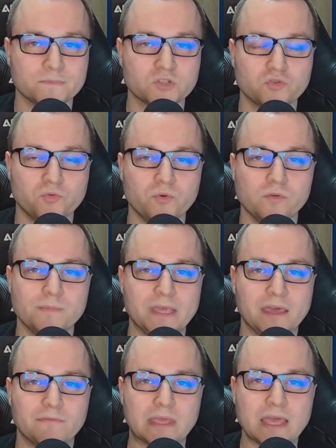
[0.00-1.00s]
So we'll be
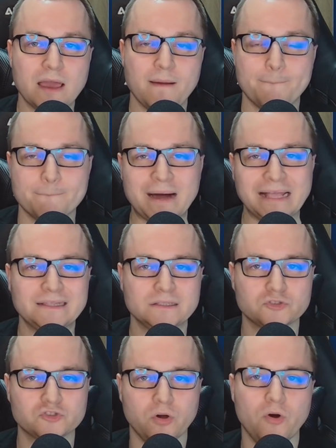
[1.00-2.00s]
having
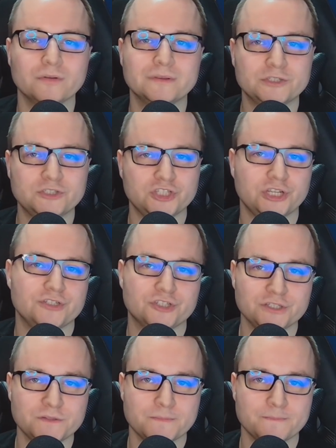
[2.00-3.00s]
battles only
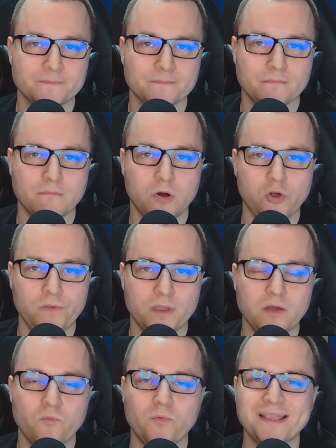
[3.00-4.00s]
changes mod
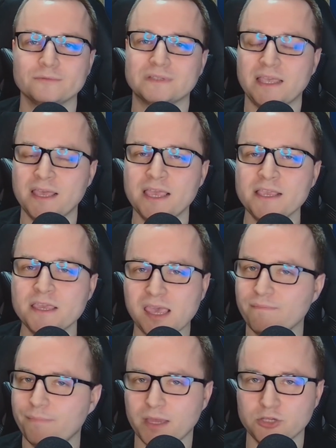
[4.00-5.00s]
without any
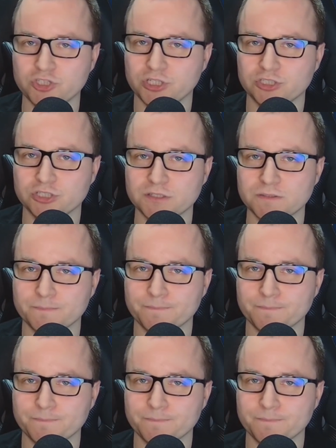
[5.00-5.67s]
campaign changes.